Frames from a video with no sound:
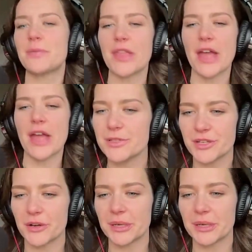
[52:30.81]
up the
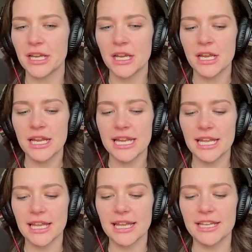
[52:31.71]
episode
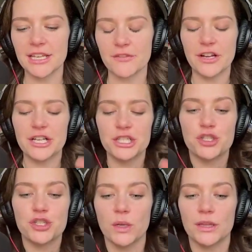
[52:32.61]
in a very
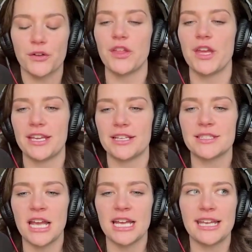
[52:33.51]
short little thing, it's
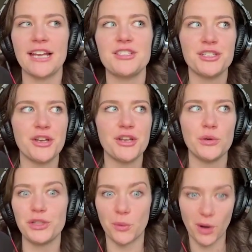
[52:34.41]
get to know
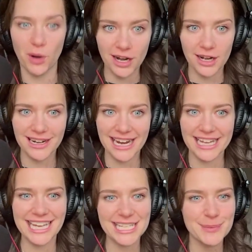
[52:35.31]
who you are.
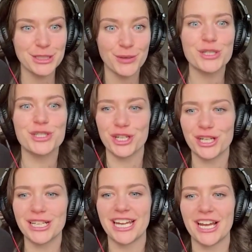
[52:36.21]
And that's been your
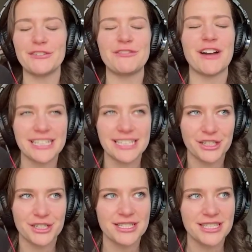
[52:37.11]
journey of
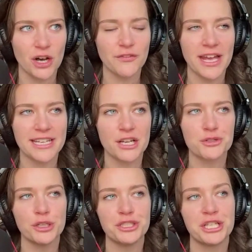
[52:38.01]
finding yourself, and
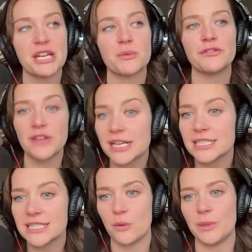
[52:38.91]
astrology can
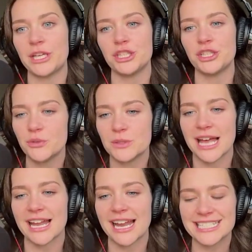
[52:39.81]
reflect that. We can use
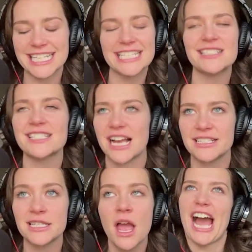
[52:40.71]
that as
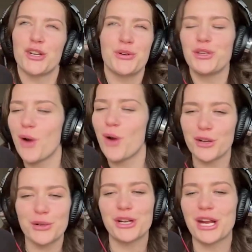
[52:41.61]
insights, who you
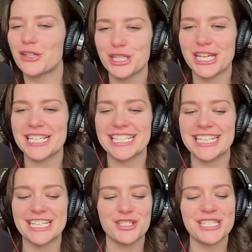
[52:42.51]
are, who your energy is. And
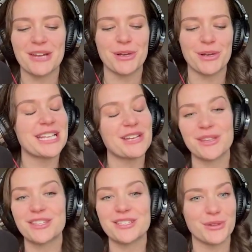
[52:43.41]
it's just like what you said
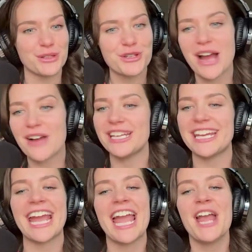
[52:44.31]
with solo
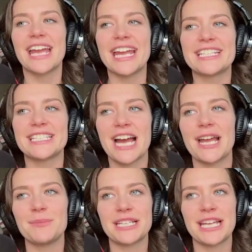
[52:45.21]
traveling. It's
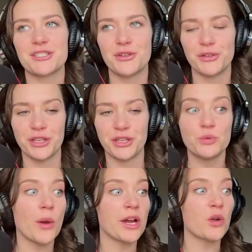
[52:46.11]
time to get to know you,
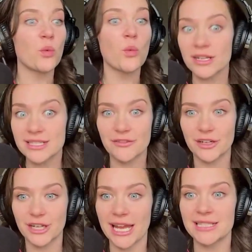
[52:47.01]
going on walks
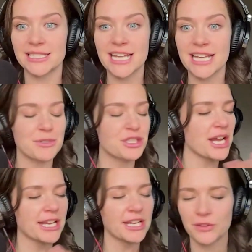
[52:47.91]
every day. It's a time to
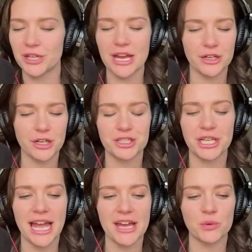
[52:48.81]
check in with your
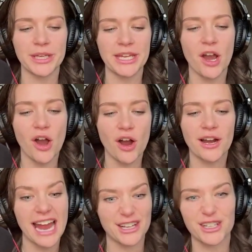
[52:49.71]
energy, and we
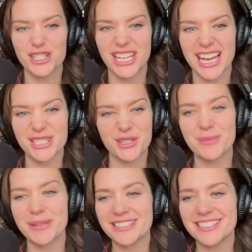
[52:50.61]
are energy as
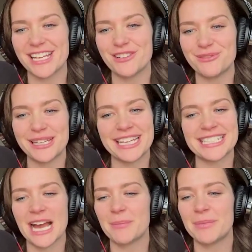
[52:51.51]
humans. And if we can
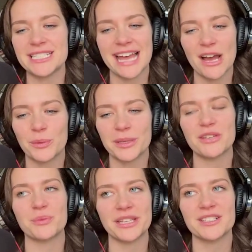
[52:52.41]
tap into that, we
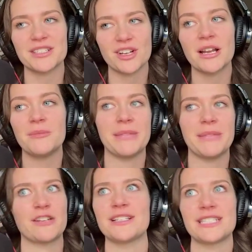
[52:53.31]
can really start
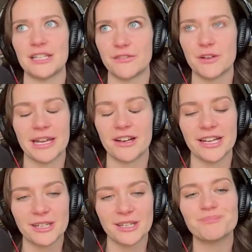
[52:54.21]
manifesting from that
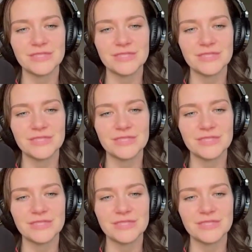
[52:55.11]
area.